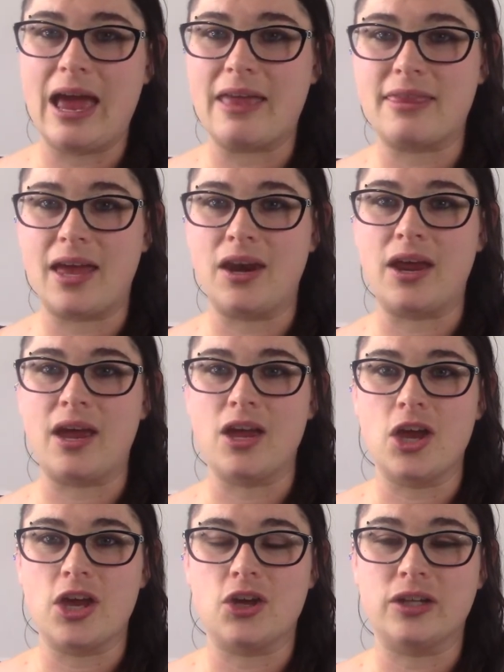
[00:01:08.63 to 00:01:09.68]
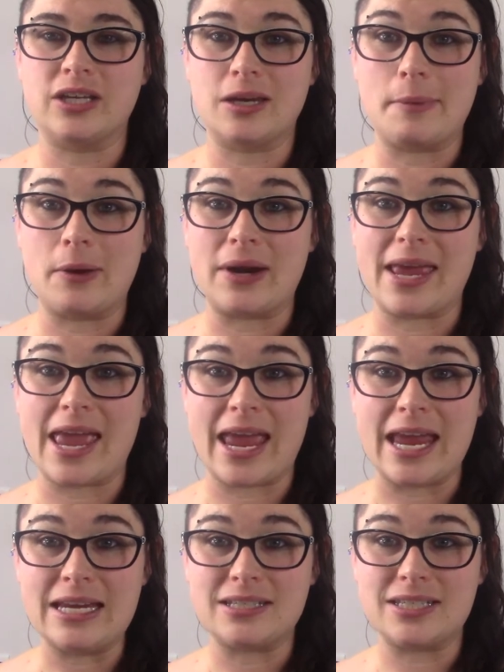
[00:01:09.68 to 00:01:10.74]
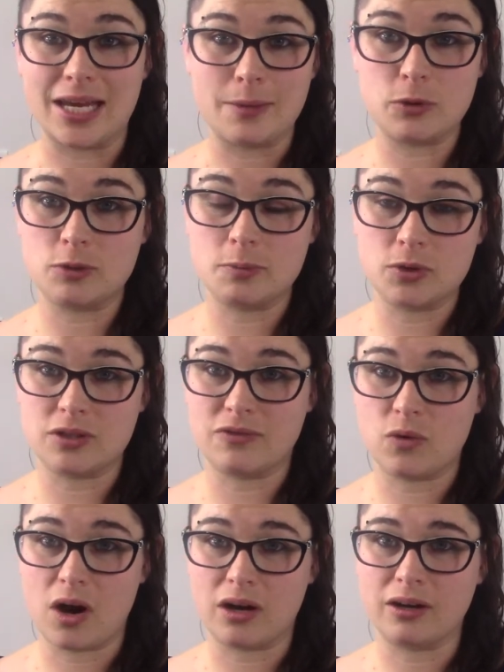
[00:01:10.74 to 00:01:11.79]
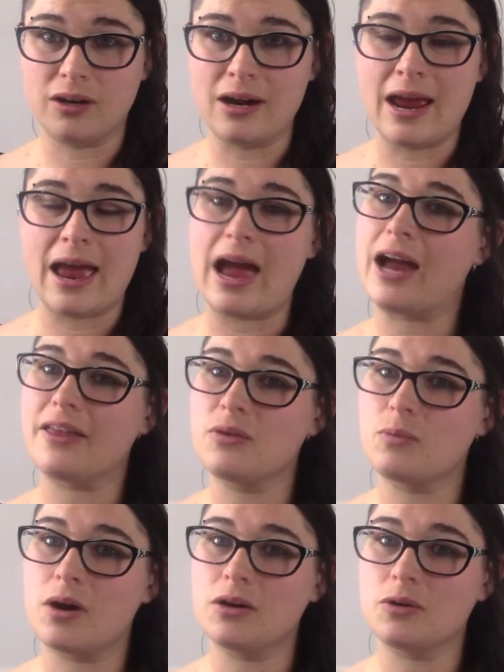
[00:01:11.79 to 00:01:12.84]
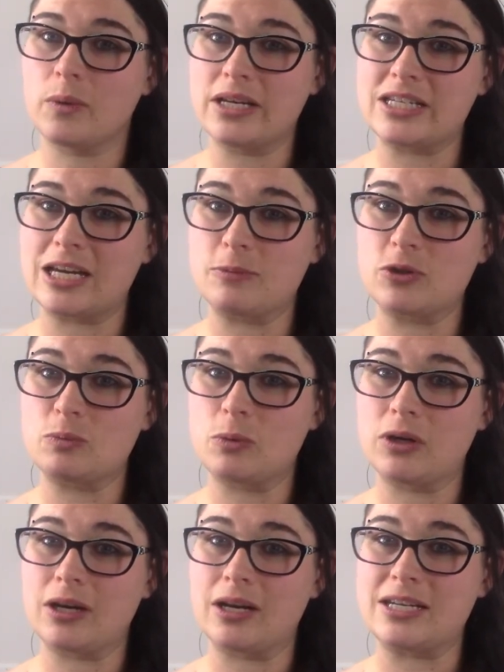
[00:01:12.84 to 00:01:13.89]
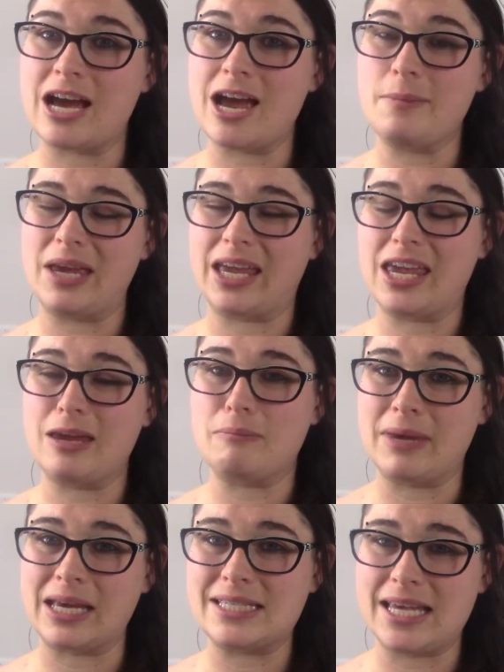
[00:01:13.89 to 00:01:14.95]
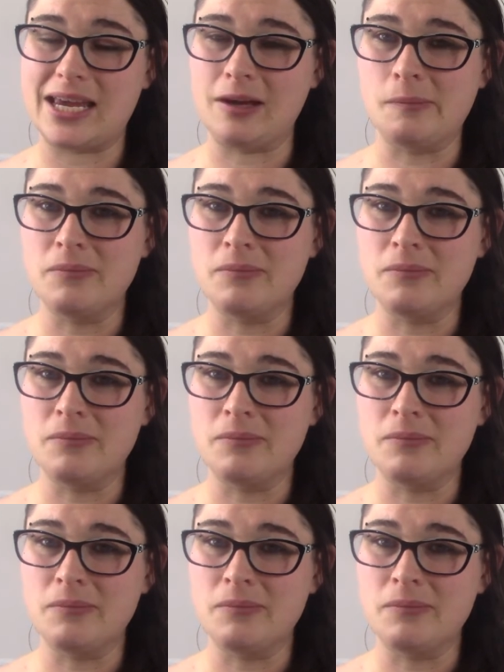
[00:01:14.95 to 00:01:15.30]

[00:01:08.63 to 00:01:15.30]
And then you'll need about 8 tablespoons of water. Add the water 1 tablespoon at a time and keep mixing.